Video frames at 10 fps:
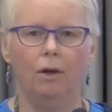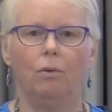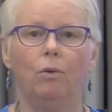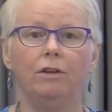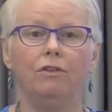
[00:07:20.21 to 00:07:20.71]

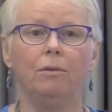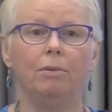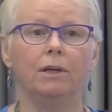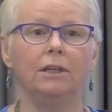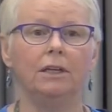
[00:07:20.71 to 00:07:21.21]
Once the
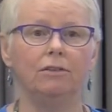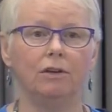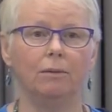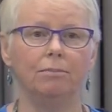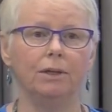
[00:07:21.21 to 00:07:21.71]
building is
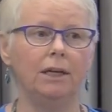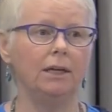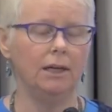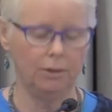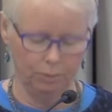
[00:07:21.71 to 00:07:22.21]

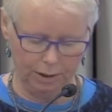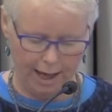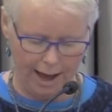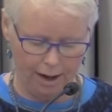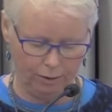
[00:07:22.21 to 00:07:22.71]
complete, it will
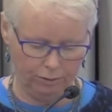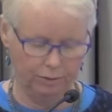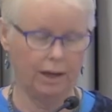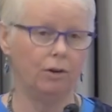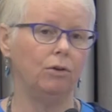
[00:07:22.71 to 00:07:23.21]
house
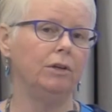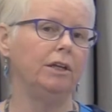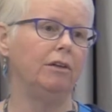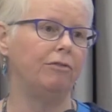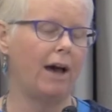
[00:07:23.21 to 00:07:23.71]
not
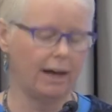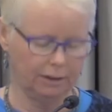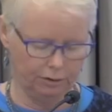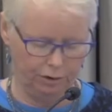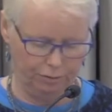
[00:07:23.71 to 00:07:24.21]
only the
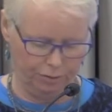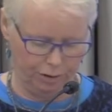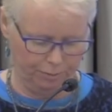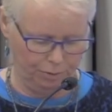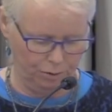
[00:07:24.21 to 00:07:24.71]
Faculty for
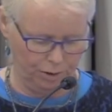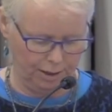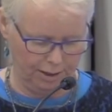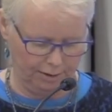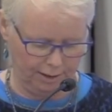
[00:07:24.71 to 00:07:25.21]

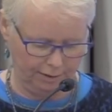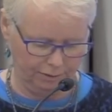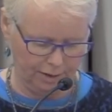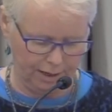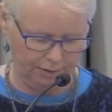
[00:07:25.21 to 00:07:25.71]
Computing and Data
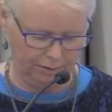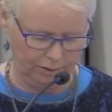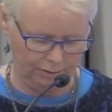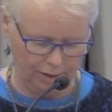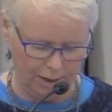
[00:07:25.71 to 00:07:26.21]

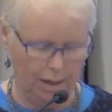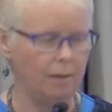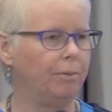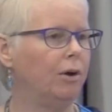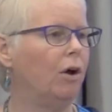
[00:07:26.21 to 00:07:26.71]
Sciences,
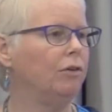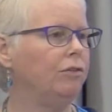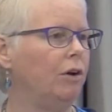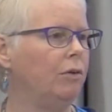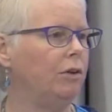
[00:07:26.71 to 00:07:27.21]
but
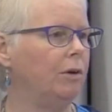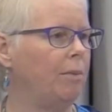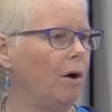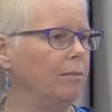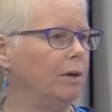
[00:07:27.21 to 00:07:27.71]
also the
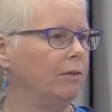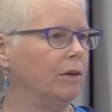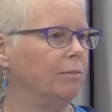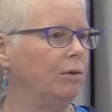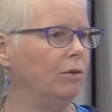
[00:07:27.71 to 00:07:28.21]
Department of
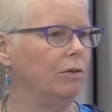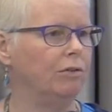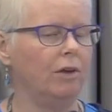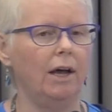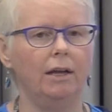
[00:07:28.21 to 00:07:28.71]
Computer
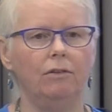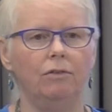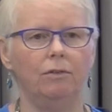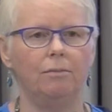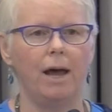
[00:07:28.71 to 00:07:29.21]

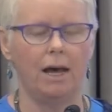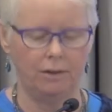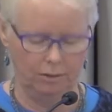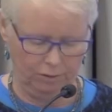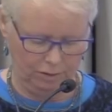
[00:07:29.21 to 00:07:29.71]
Science and
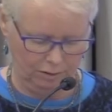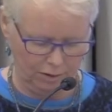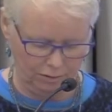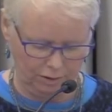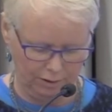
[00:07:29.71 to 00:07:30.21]
Math and
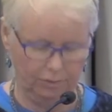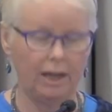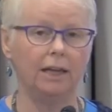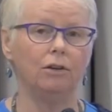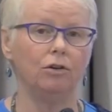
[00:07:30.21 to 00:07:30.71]
Statistics
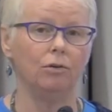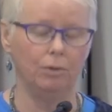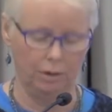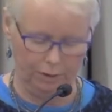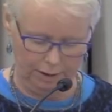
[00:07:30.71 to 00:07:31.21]
and the
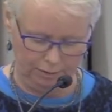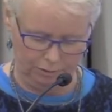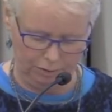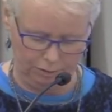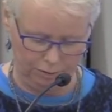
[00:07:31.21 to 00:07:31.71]
Hariri
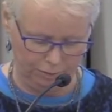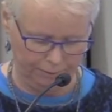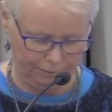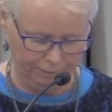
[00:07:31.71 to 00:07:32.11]
Institute.